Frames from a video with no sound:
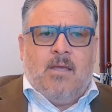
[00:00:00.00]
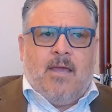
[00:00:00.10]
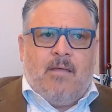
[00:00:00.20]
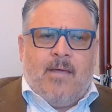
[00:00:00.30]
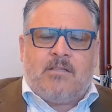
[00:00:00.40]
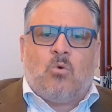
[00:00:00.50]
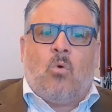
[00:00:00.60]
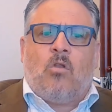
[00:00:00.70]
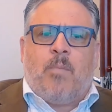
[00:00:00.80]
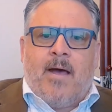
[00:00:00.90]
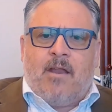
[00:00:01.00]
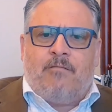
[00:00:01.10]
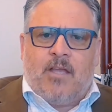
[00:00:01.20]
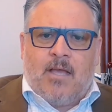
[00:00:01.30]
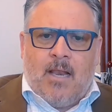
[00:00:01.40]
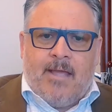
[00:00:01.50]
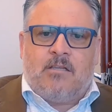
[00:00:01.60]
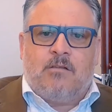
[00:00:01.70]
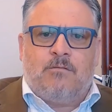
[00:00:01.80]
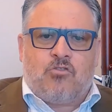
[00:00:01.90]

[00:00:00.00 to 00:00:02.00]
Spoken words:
And that's all a part of the collective